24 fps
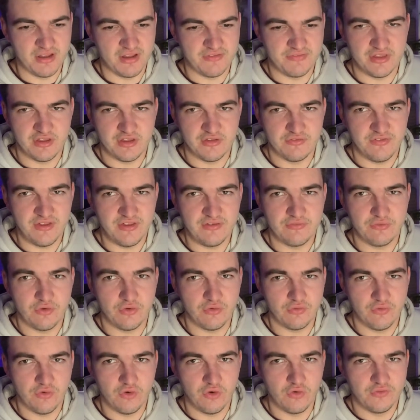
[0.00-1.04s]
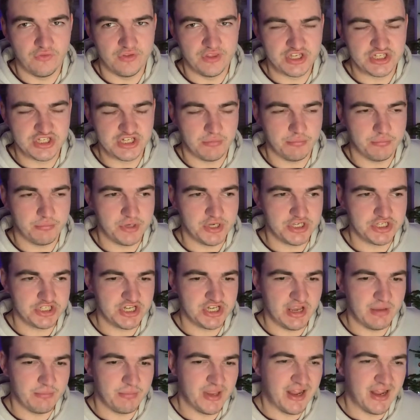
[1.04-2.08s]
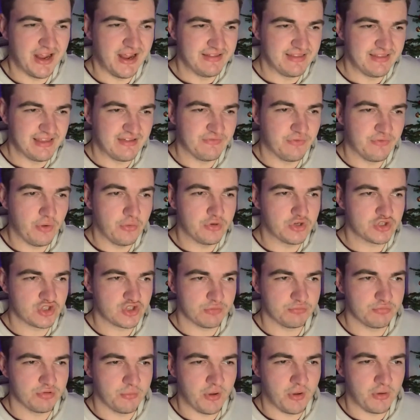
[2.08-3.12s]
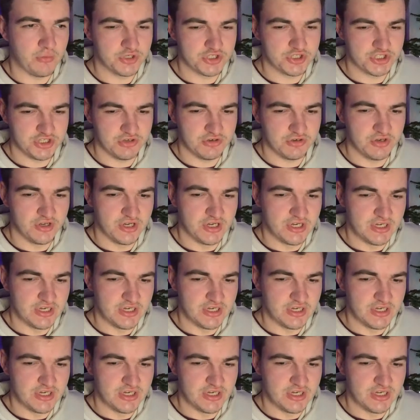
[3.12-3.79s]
I think they're 5th or 4th in the Championship. They're focused on promotion,